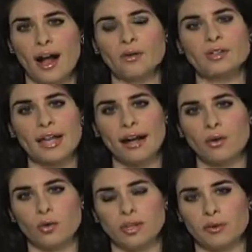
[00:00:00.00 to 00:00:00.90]
How is
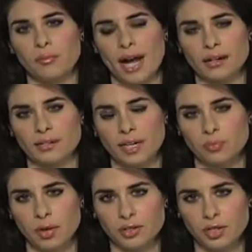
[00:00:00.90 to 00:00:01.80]
that going to impact
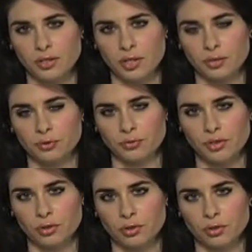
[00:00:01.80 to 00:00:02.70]
state budgets here for
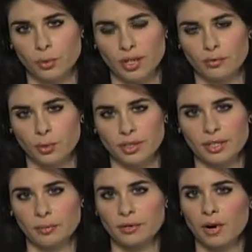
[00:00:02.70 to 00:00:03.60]
fiscal
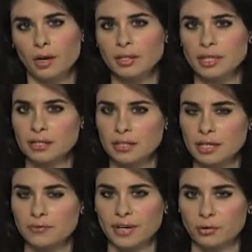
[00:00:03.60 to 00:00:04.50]
2014? We've already
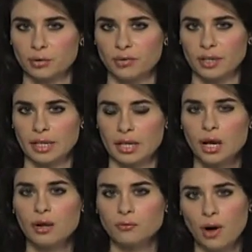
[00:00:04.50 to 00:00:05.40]
seen federal funding
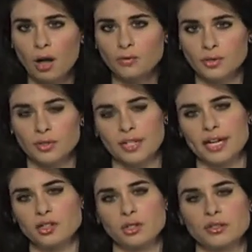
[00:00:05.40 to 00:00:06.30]
fall for
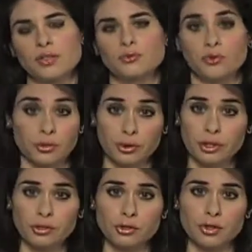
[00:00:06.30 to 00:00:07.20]
states. Could this
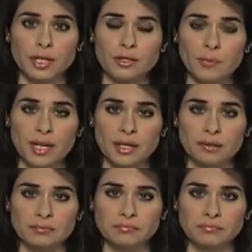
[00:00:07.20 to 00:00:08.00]
further constrain spending?